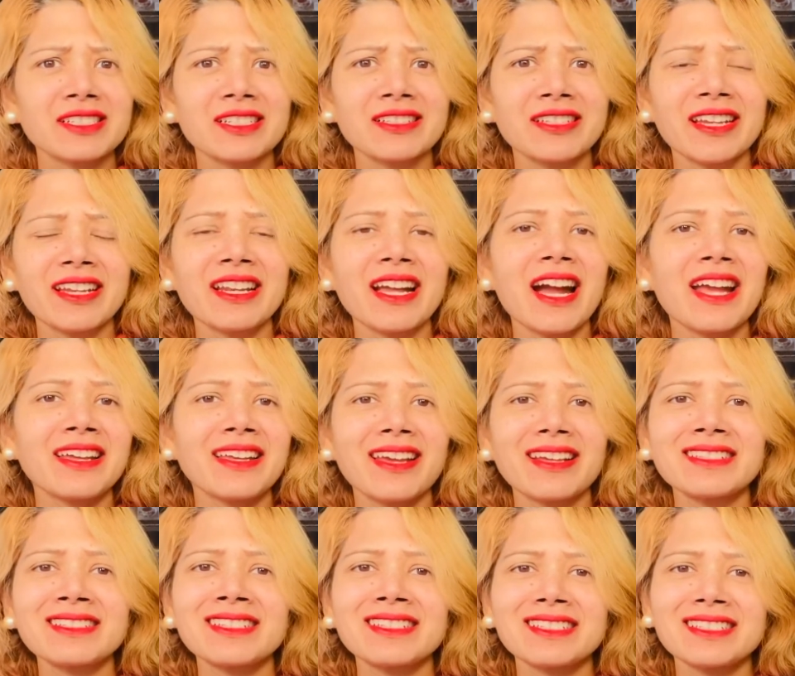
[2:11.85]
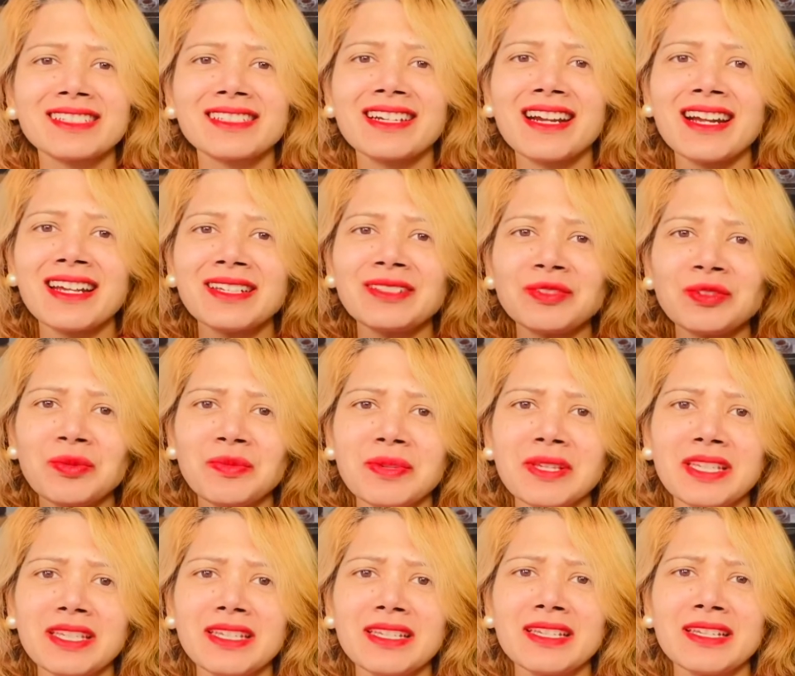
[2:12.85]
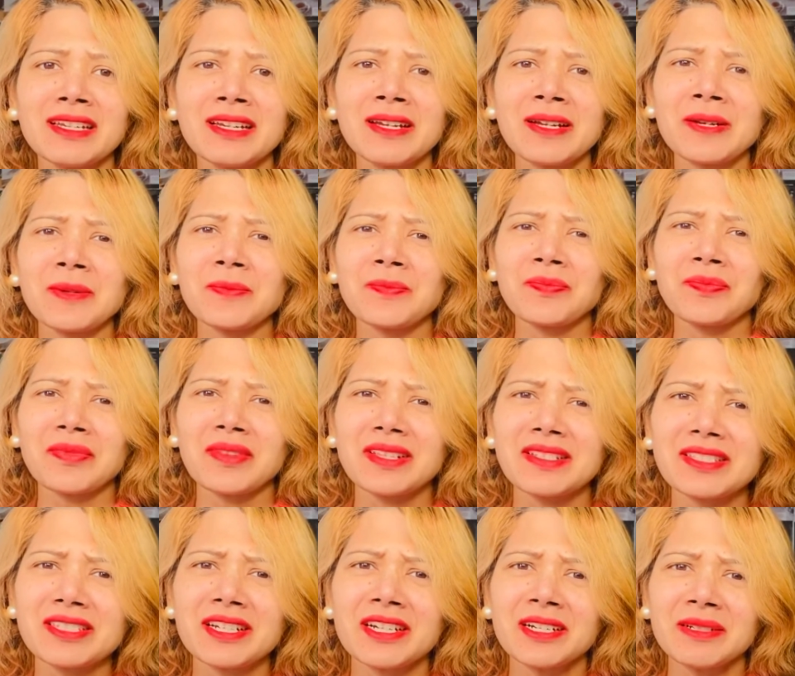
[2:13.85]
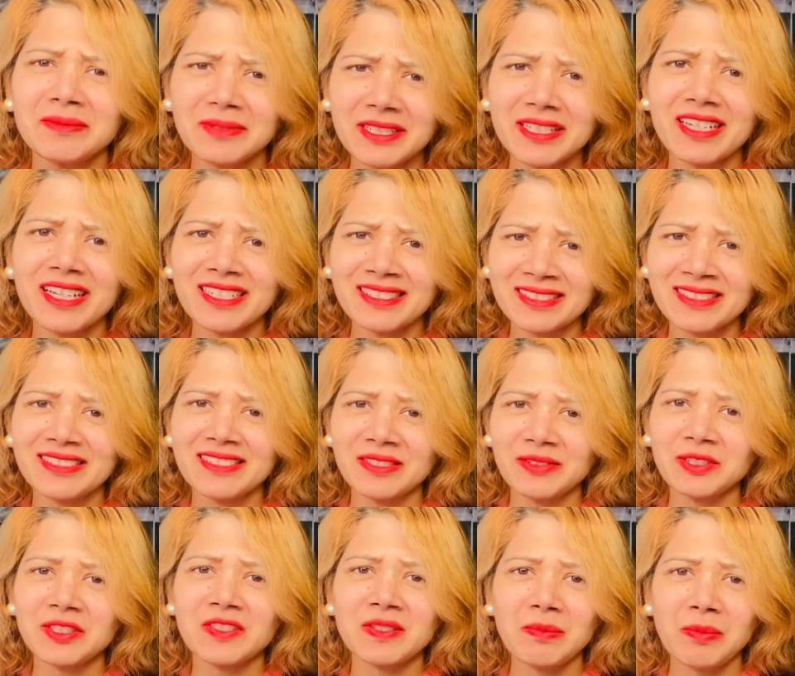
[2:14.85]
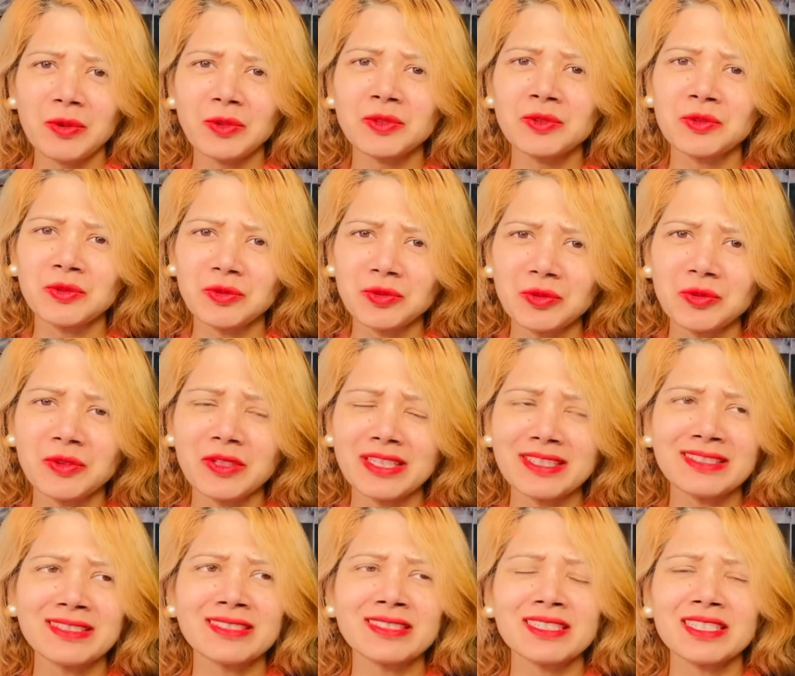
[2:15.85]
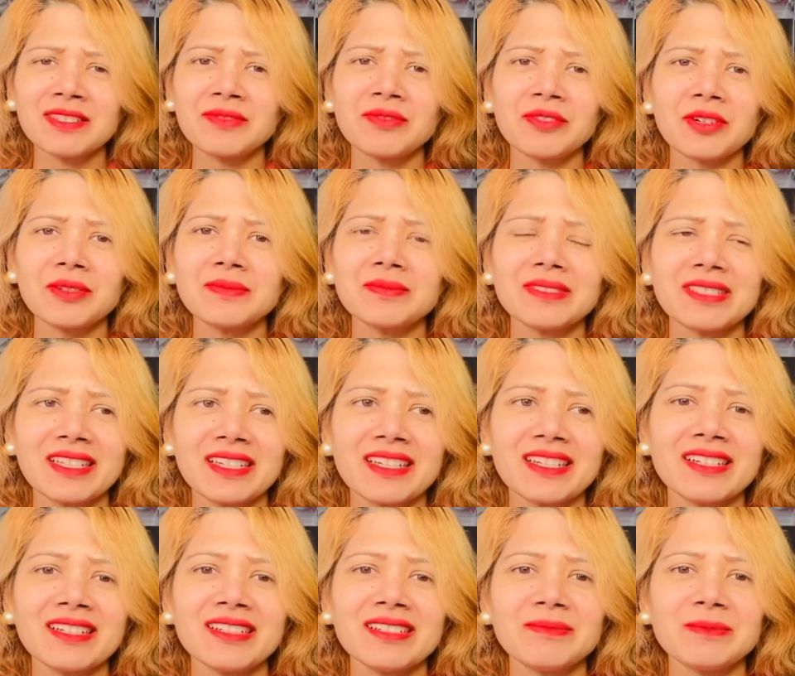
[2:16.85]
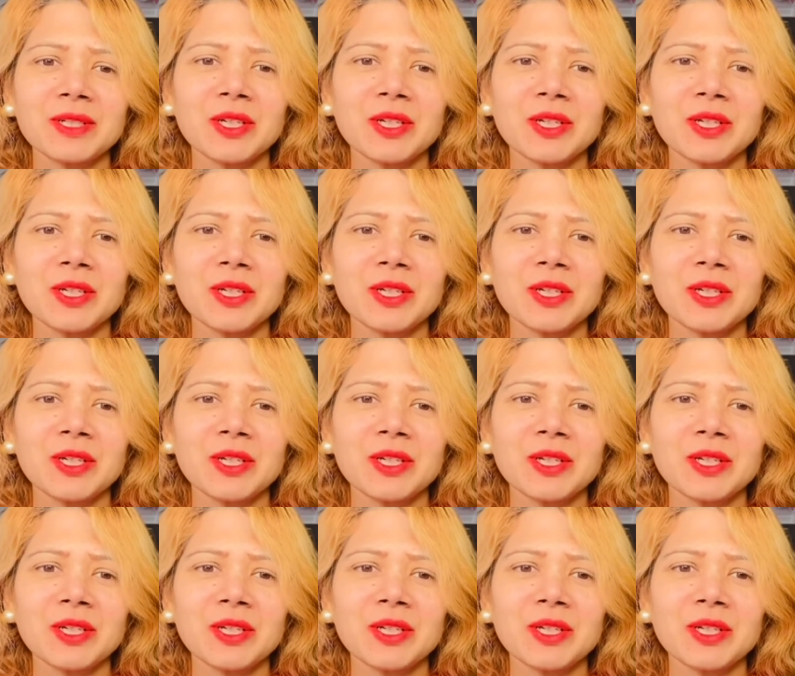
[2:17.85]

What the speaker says: Then I guess she's trying to be Germany accent she was supposed to do. Isn't she from there?